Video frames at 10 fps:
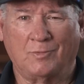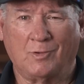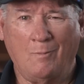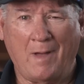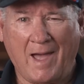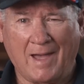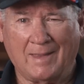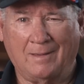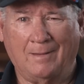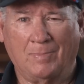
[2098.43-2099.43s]
so
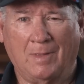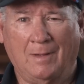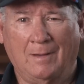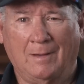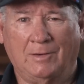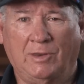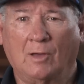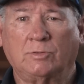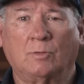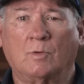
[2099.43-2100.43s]
bad.
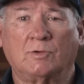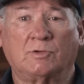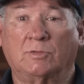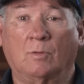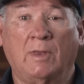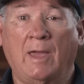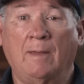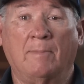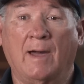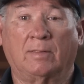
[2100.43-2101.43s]
Delta was the
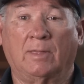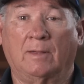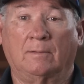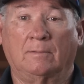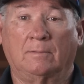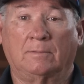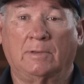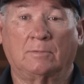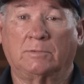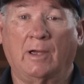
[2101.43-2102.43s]
name back then,
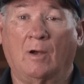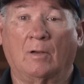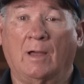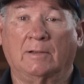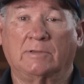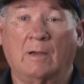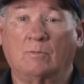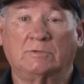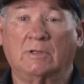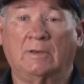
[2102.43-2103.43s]
Delta Airlines. That
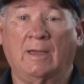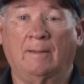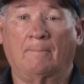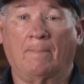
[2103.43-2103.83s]
was the name.